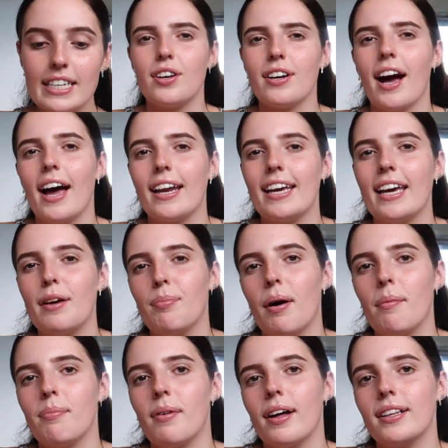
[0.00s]
So you'll kind of keep
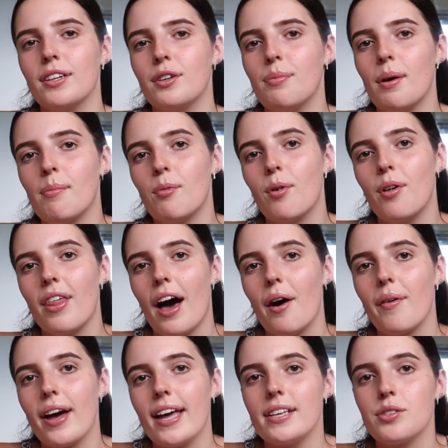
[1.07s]
up a little bit more that
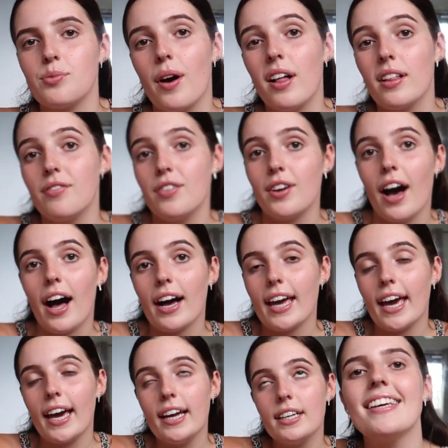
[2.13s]
way as well if you are
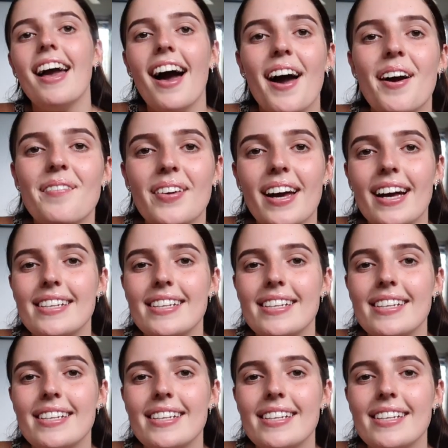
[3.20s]
keen. Yeah, I hope you